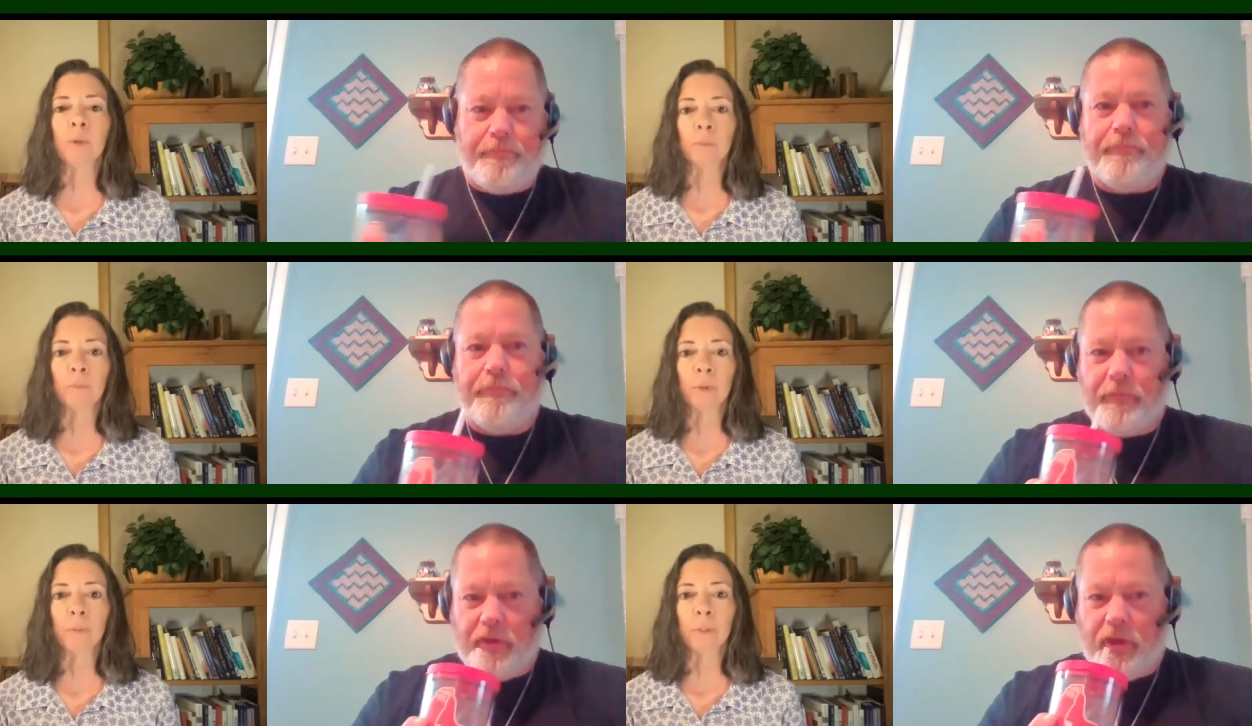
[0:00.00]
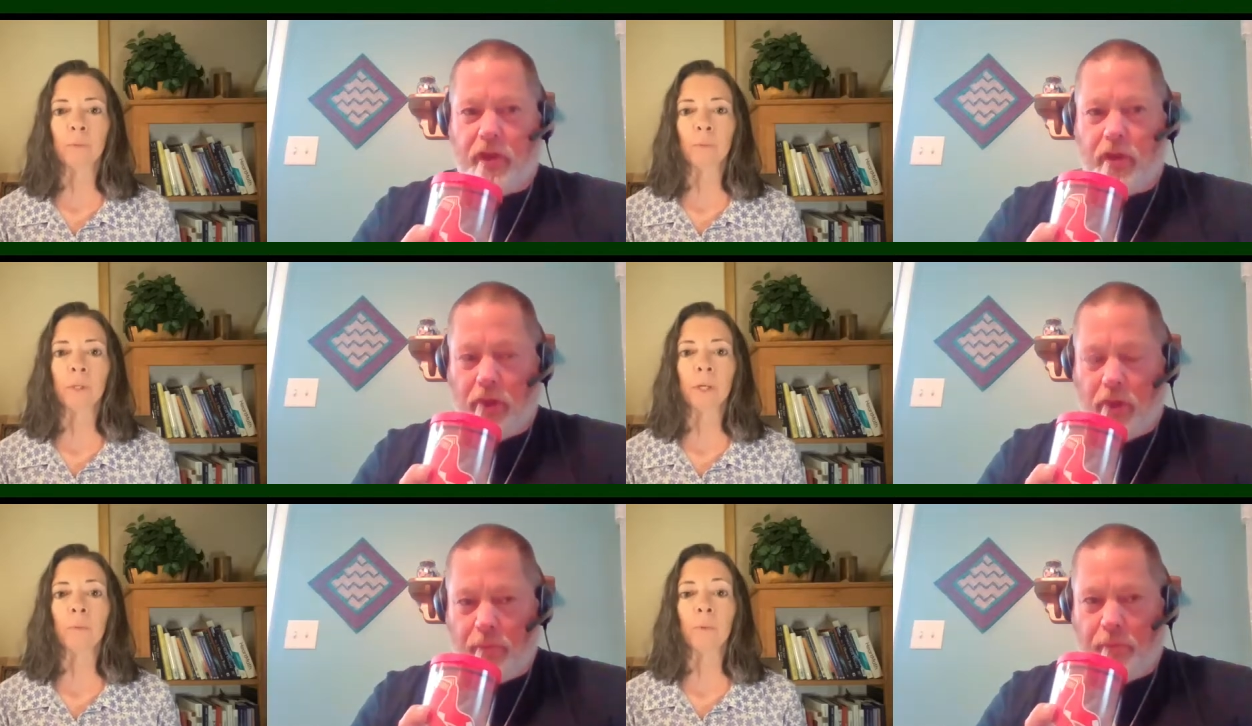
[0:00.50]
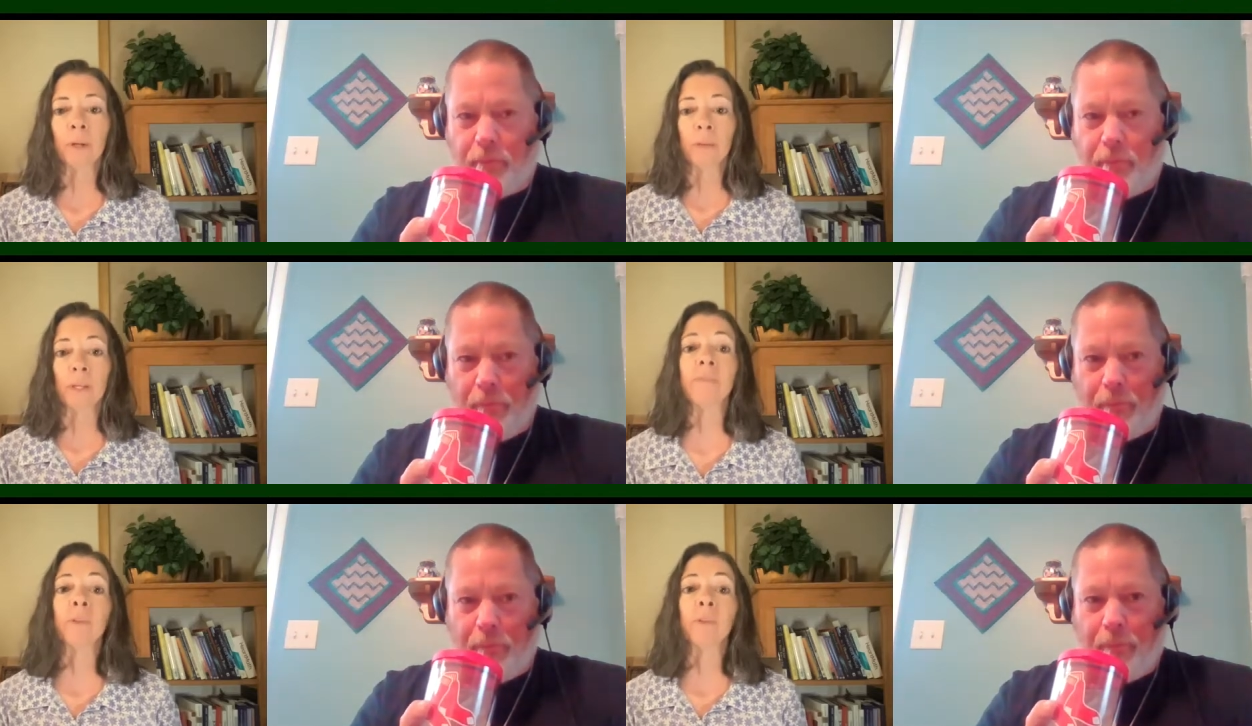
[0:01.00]
Speaker 1: bulb moment when I read the
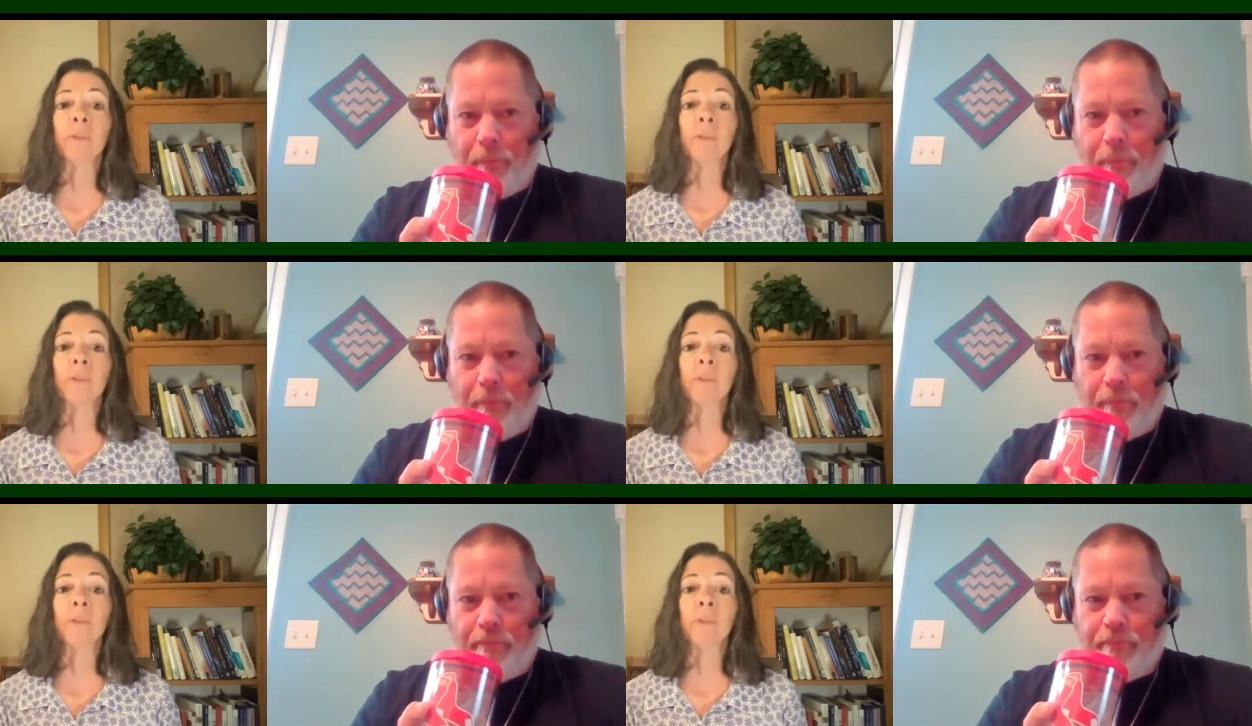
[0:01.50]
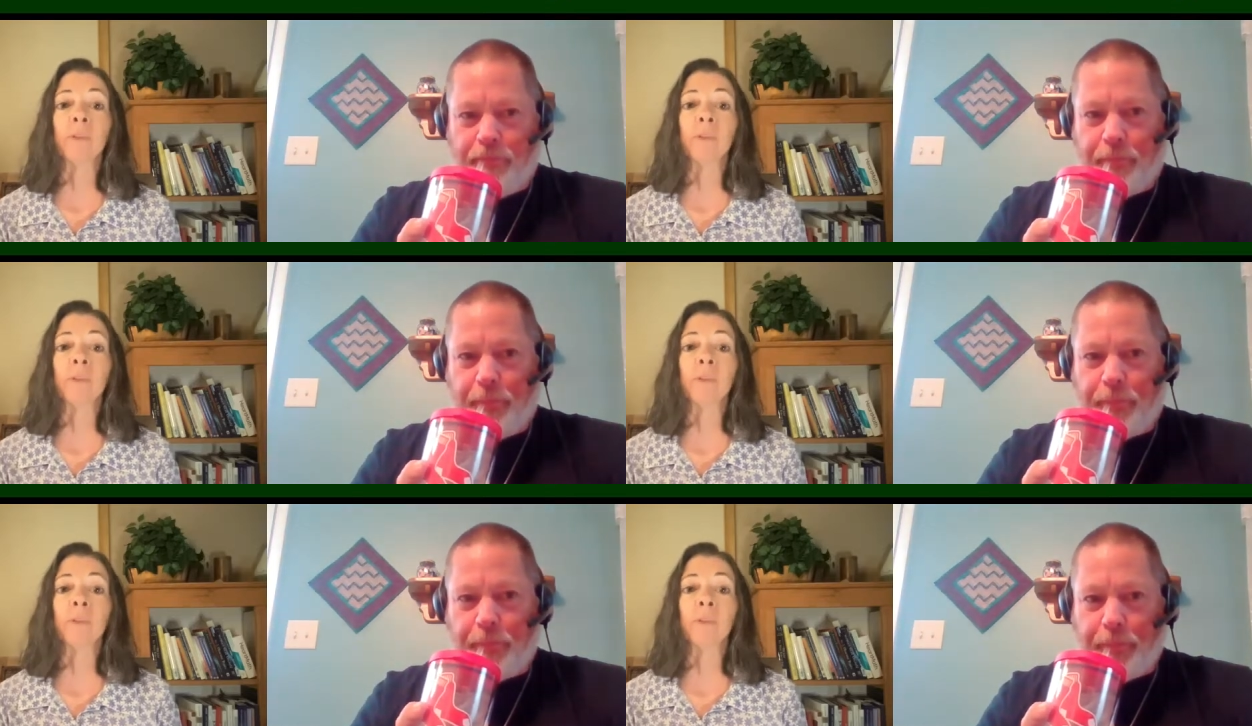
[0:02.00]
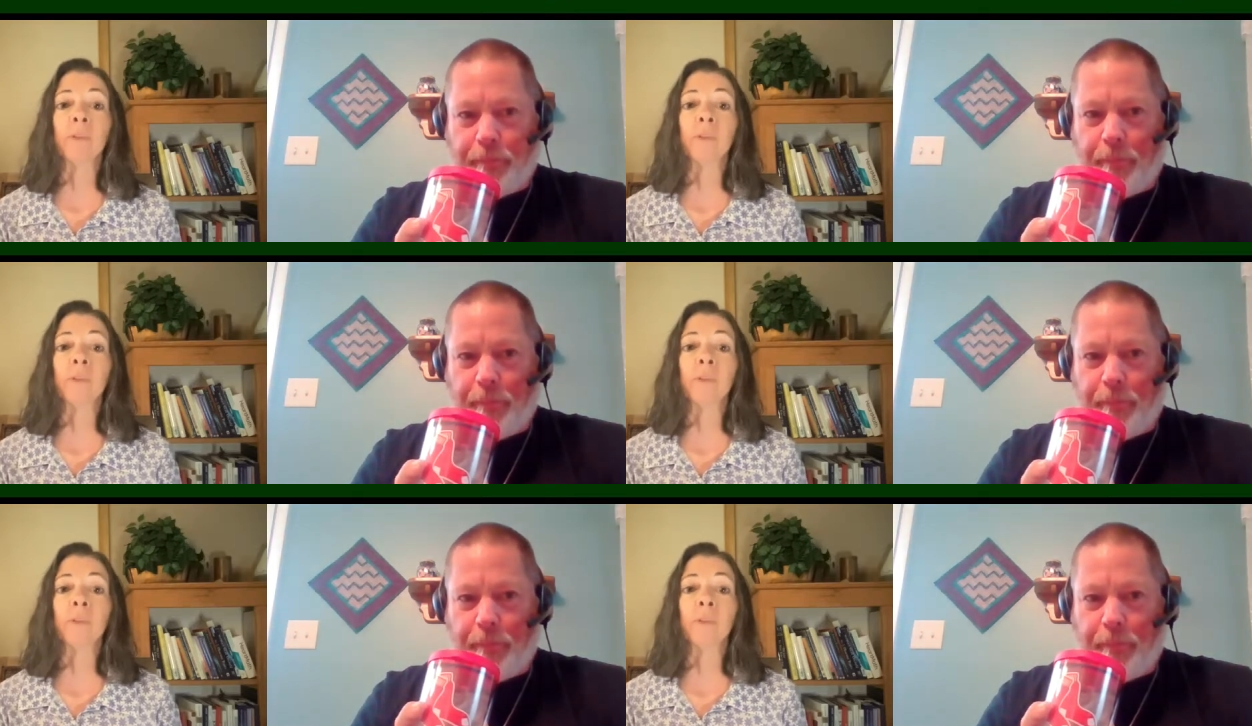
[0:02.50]
inventory, because it,